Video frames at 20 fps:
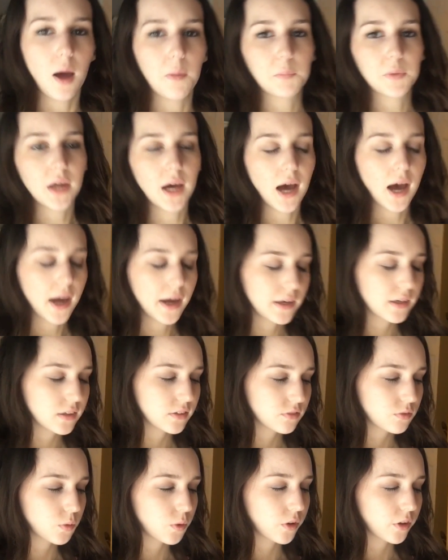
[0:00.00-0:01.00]
I'm kind
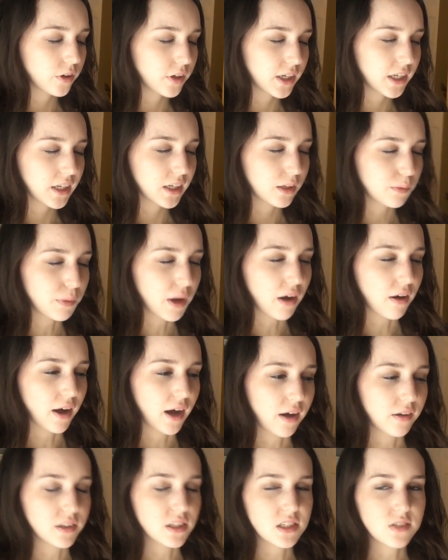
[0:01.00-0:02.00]
of worried about
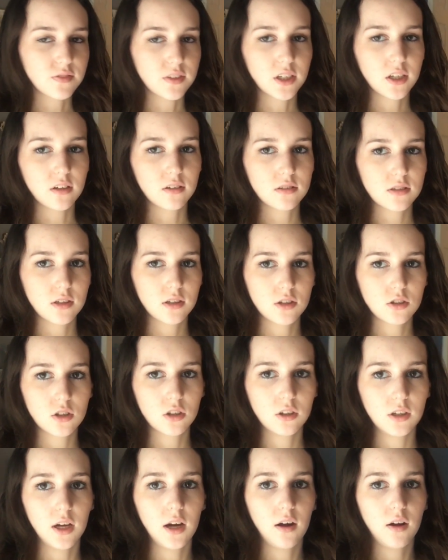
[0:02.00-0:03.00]
how this video is gonna
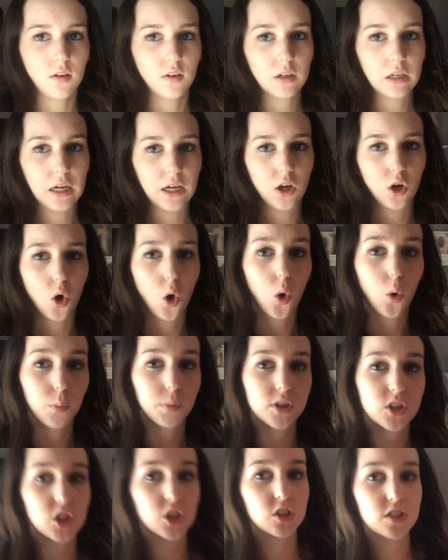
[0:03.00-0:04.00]
turn out. I
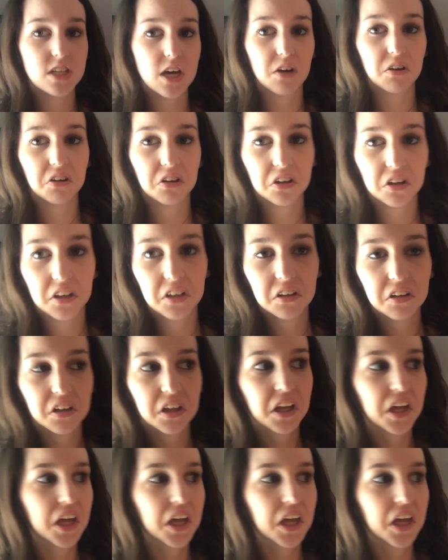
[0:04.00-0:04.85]
hope it turns out good.